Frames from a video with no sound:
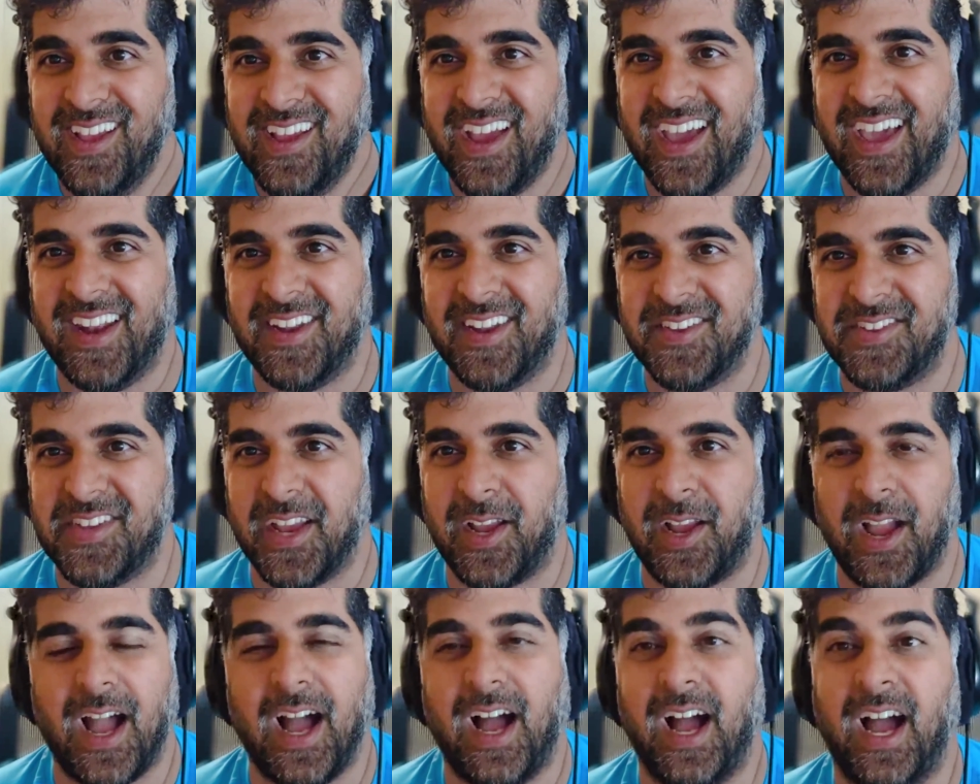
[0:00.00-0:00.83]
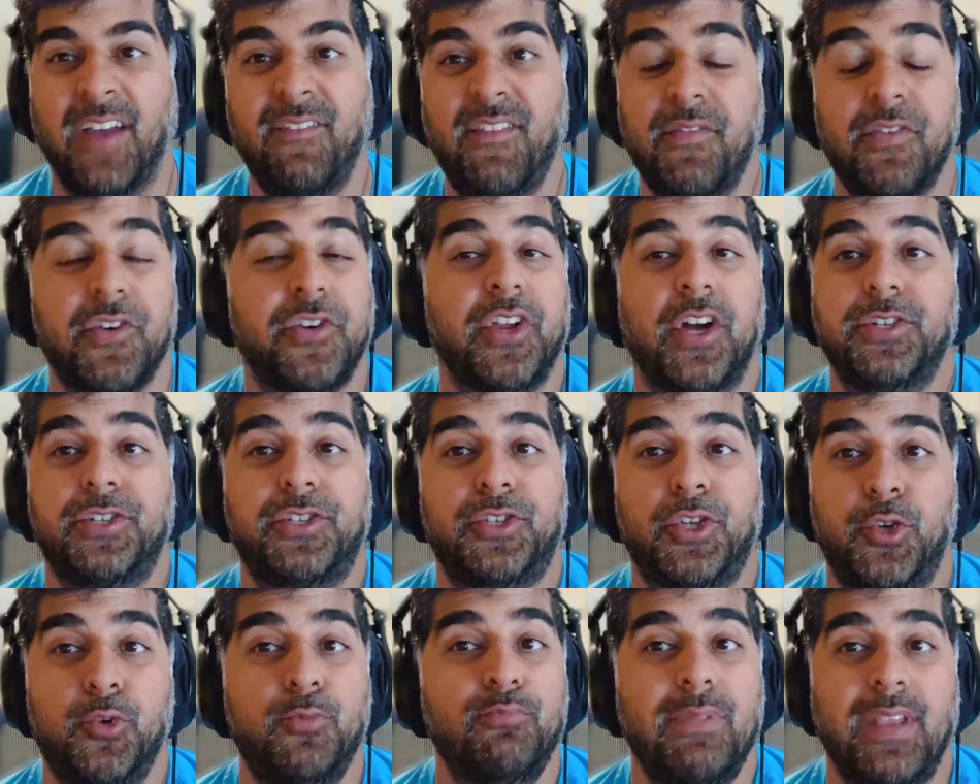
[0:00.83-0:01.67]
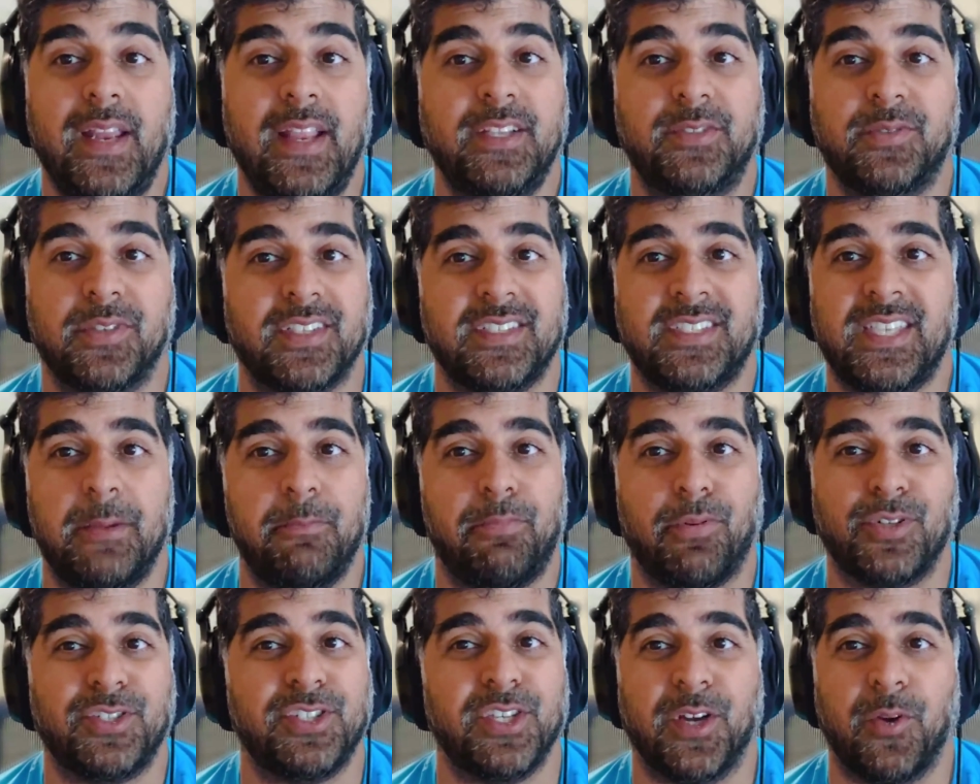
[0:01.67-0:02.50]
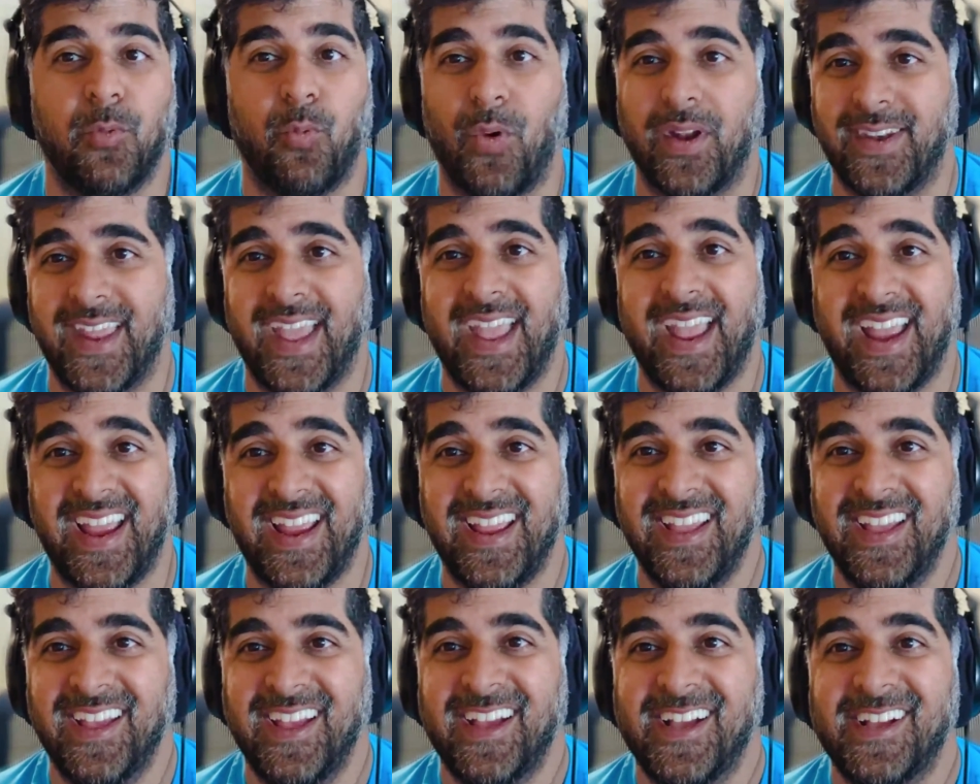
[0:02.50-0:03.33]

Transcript: And I was like, I've never done two meetings with the same person in one day.